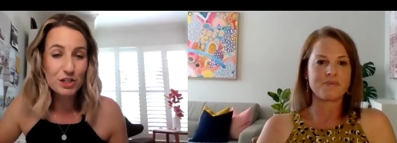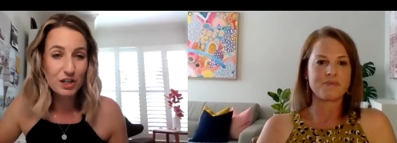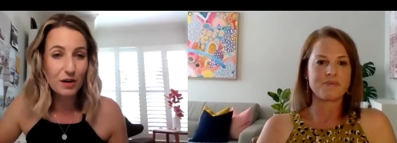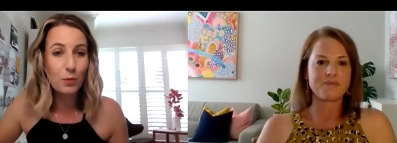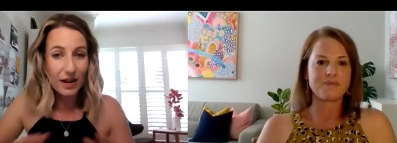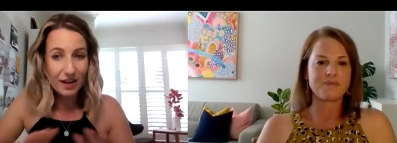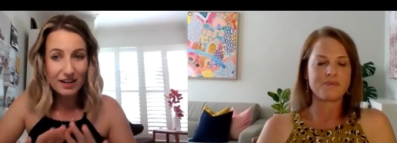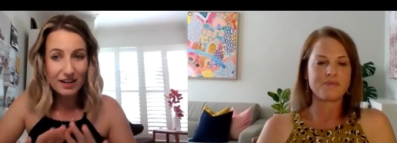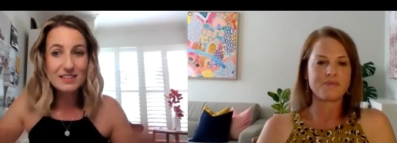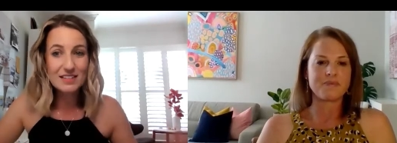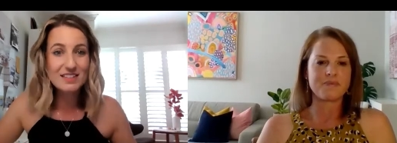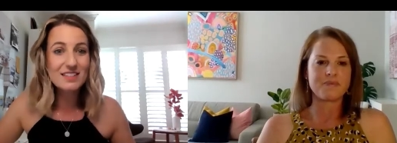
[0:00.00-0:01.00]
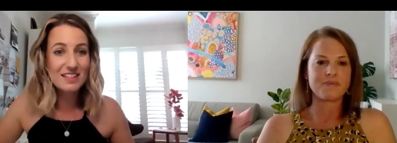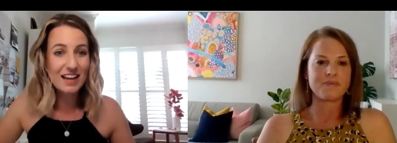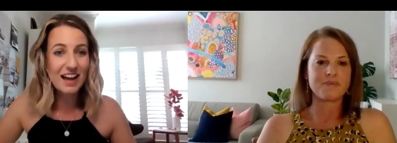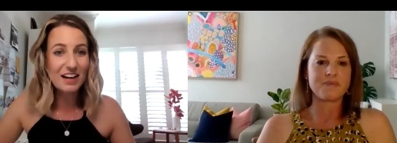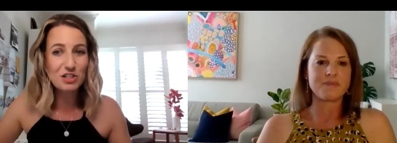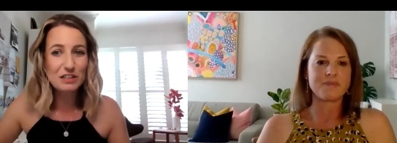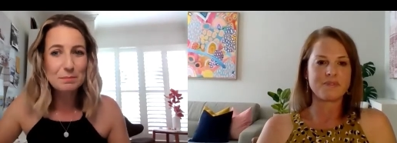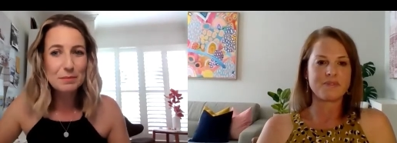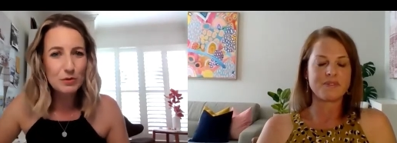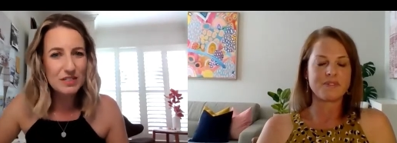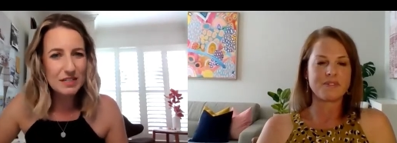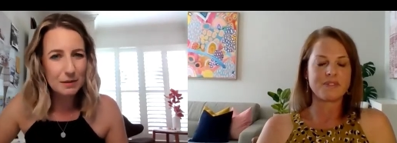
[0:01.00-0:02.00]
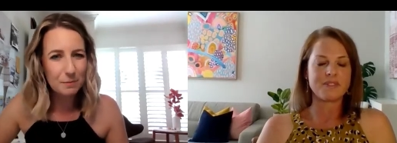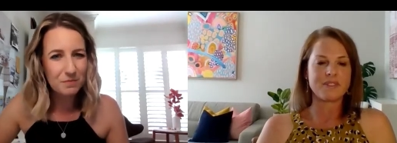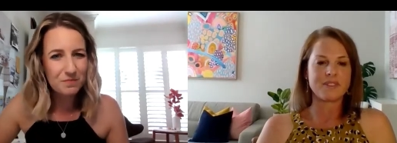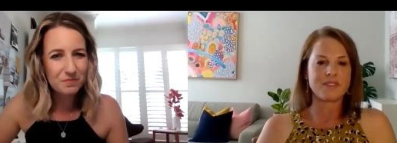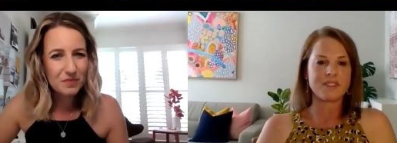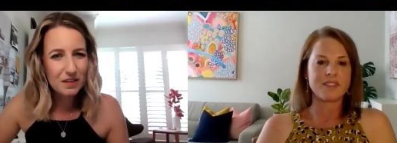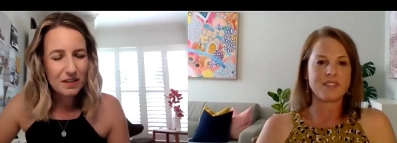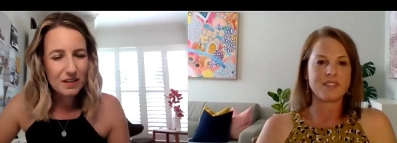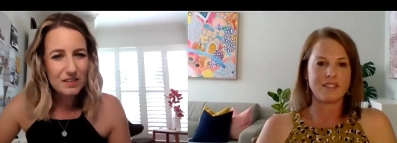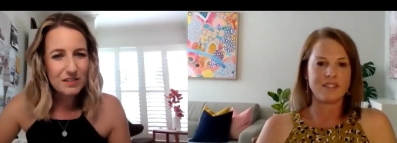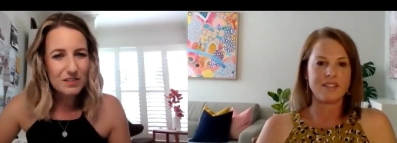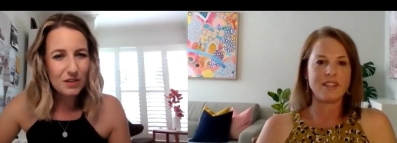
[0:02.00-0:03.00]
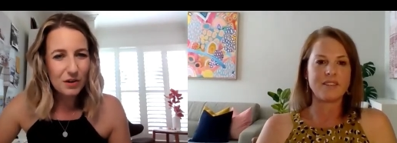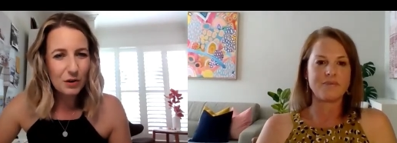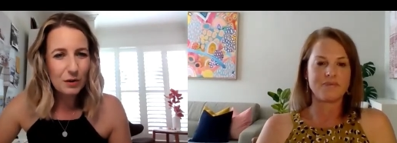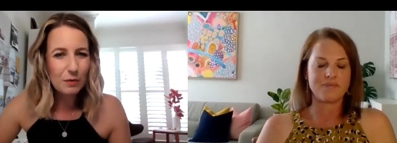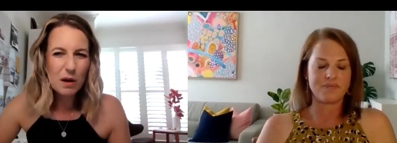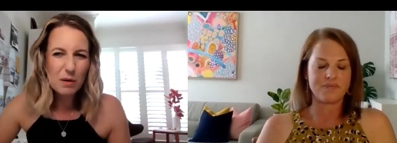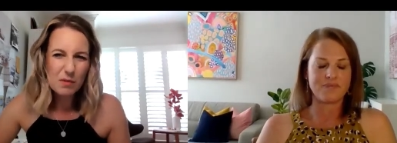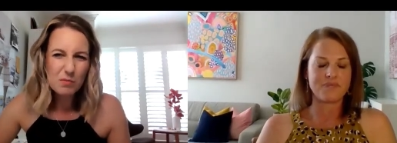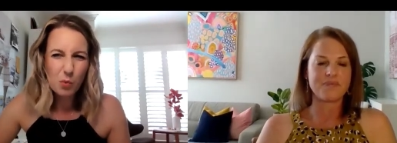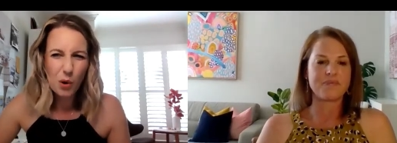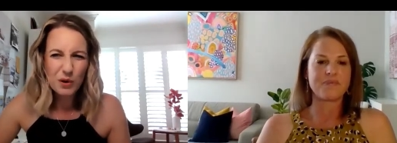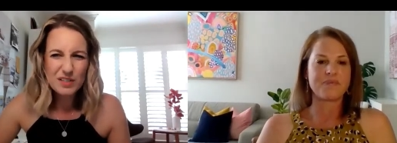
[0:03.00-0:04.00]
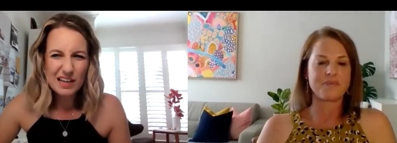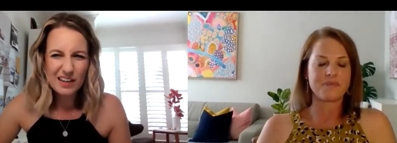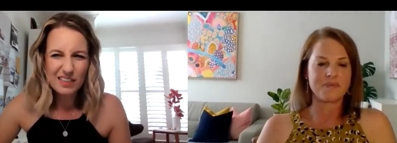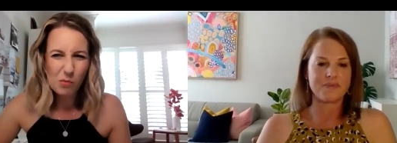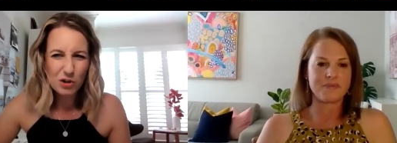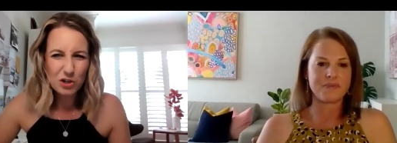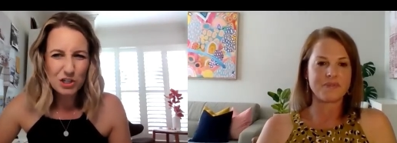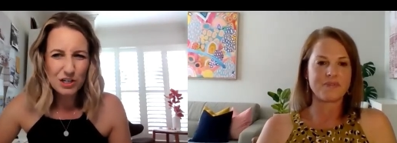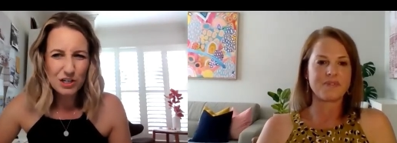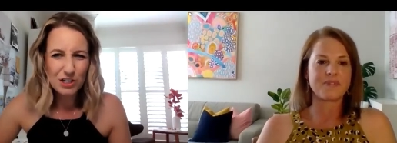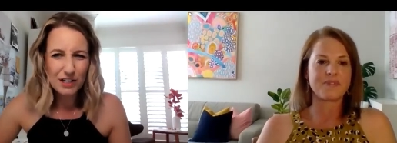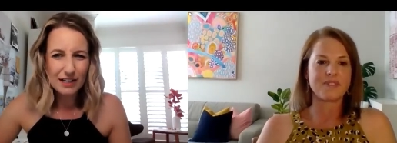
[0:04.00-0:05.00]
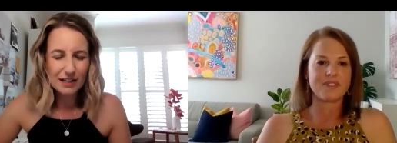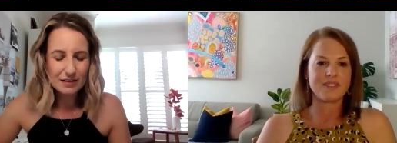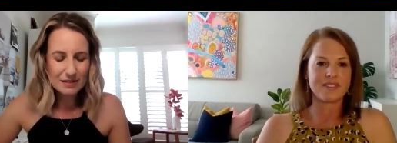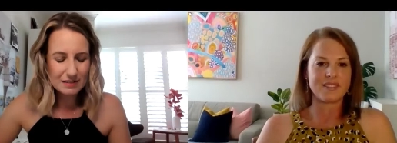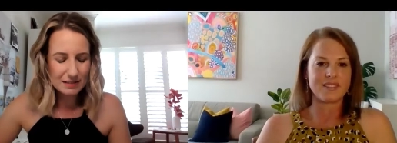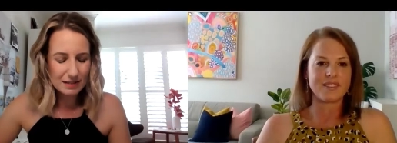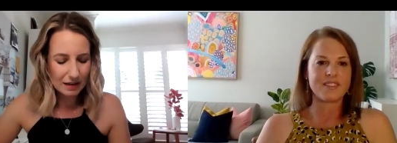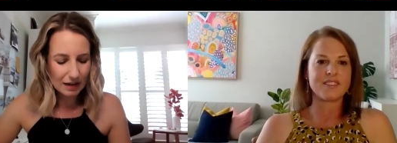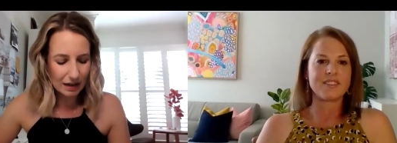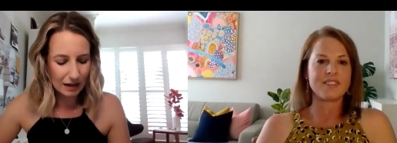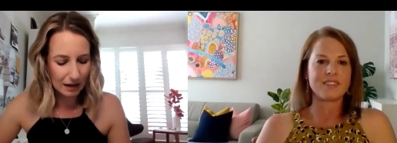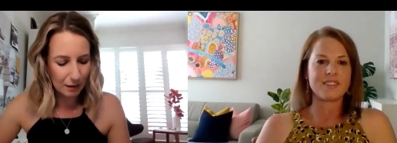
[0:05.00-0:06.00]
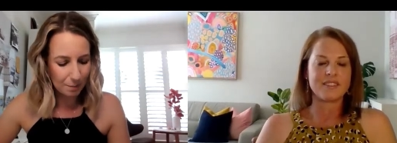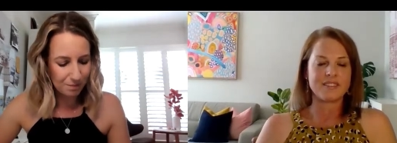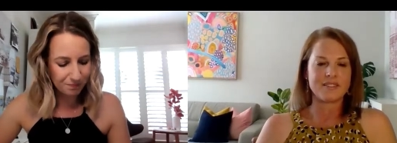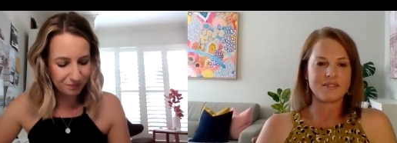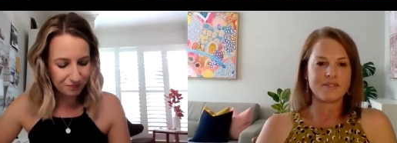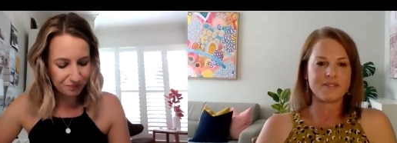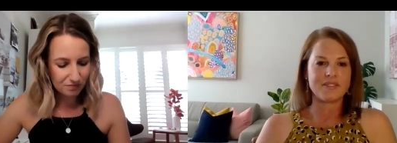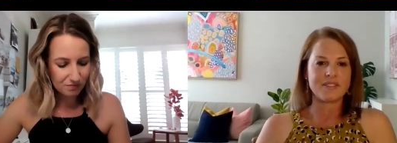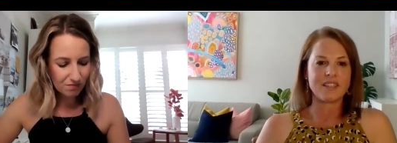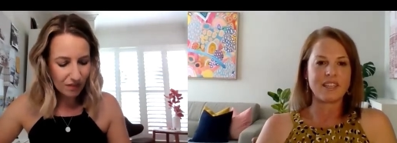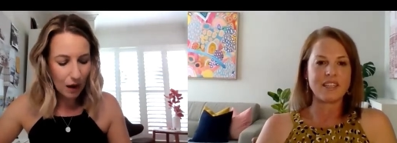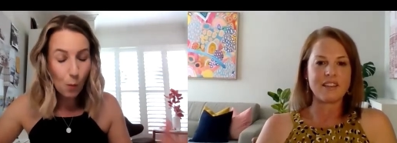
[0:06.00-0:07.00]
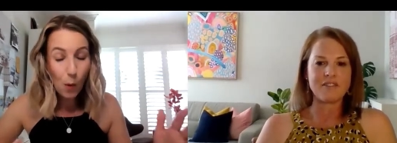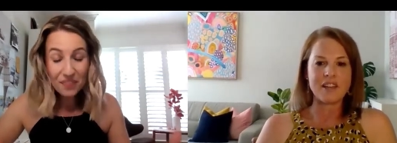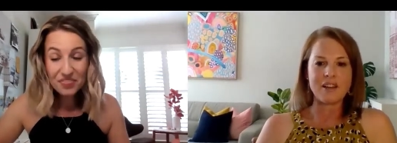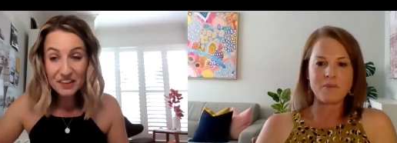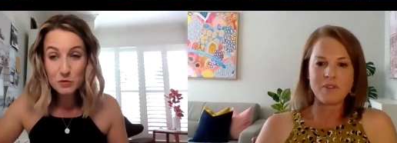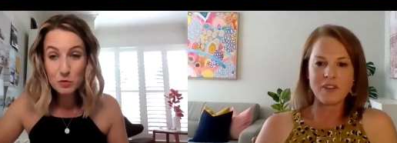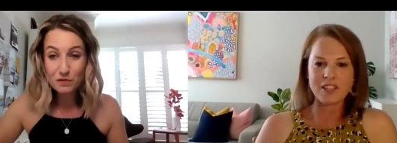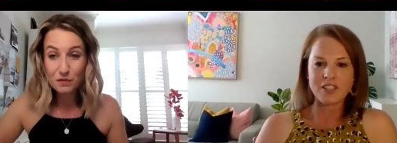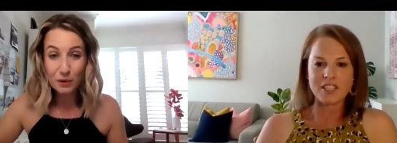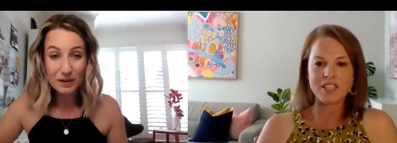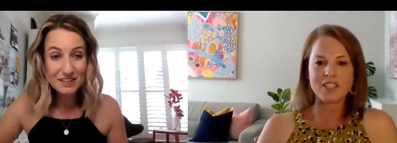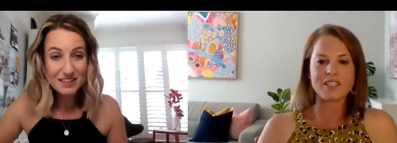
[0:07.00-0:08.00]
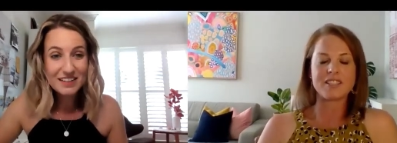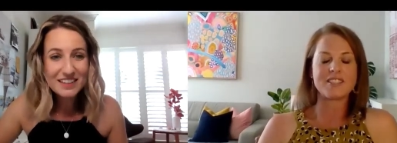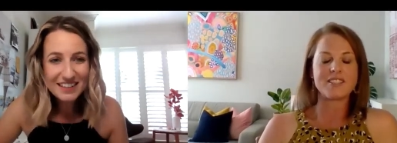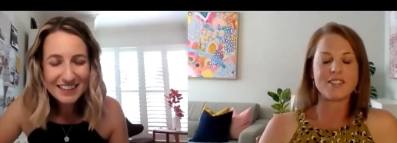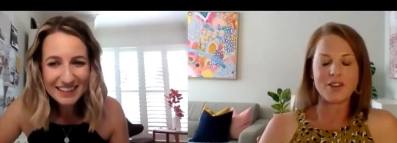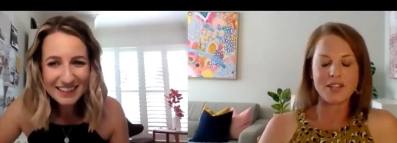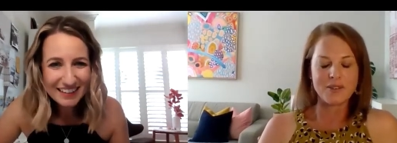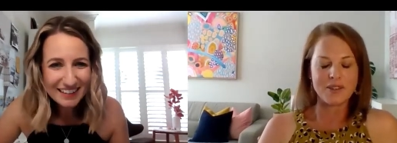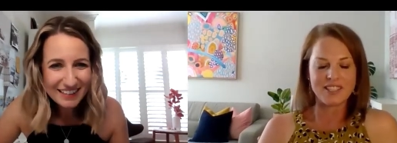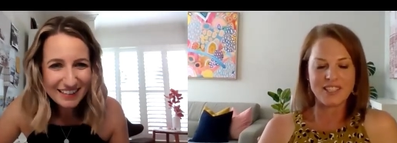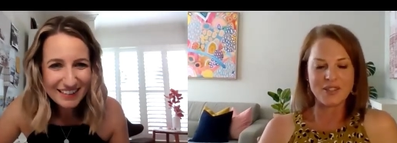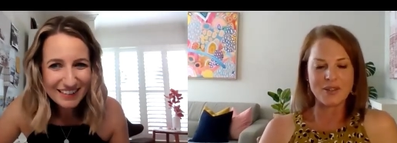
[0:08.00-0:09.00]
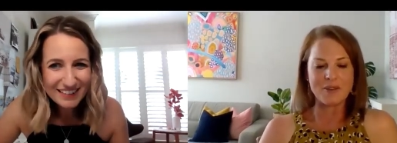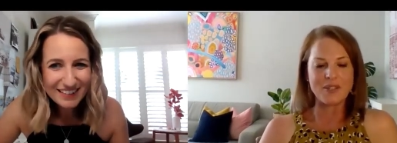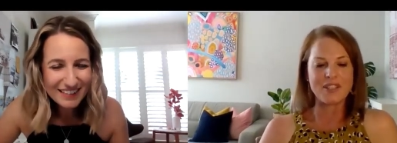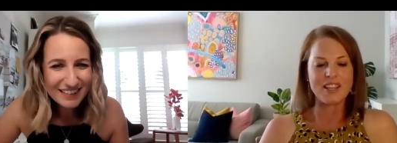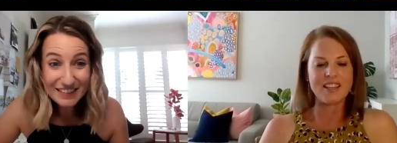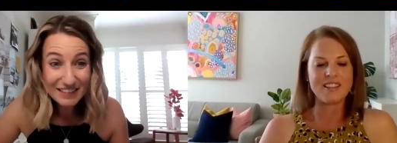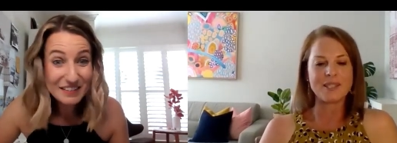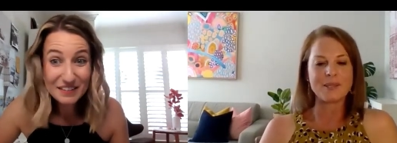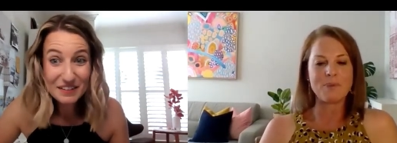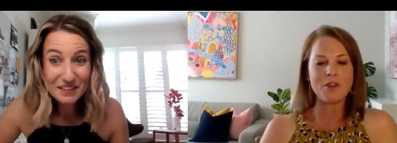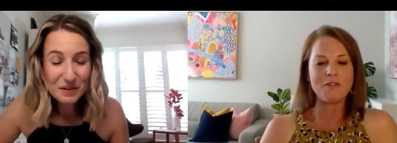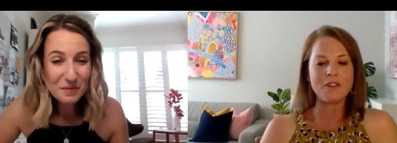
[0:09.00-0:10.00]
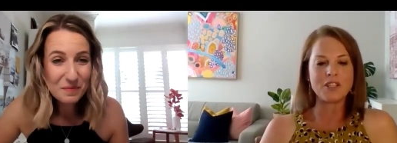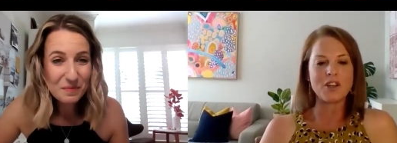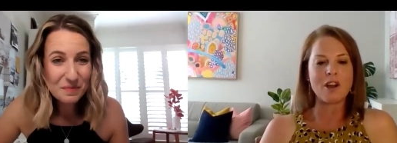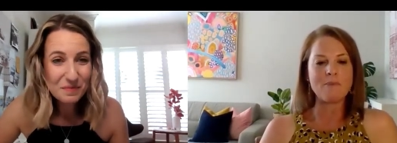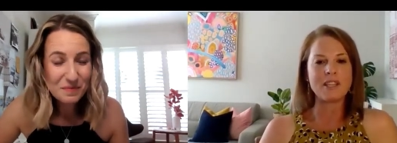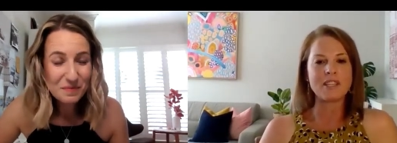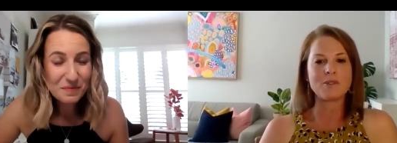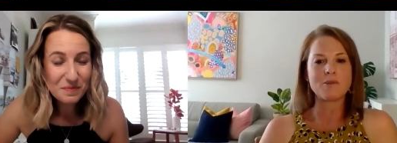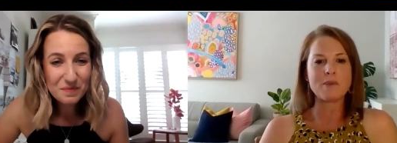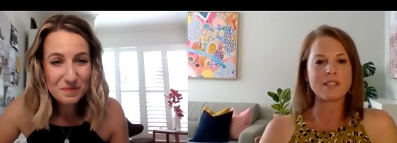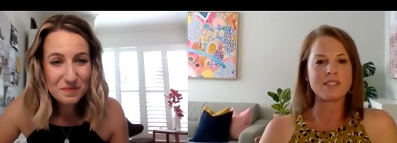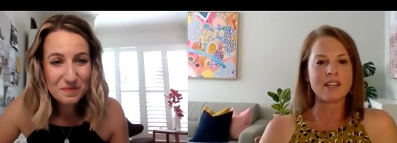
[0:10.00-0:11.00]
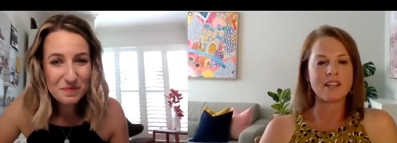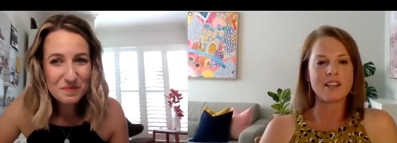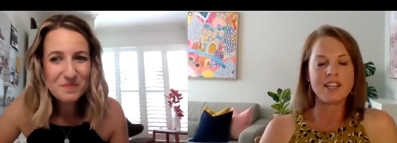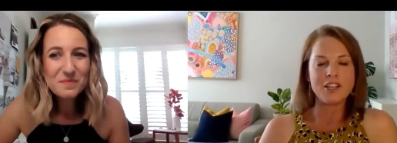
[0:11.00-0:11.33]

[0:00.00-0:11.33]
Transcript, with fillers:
Speaker 1: when it's actually built in. So it yeah. works out in the wash, I guess.
Speaker 2: Um, and one I love that. We've actually just, sorry to, to interrupt you there. This is perfect timing. It's almost like I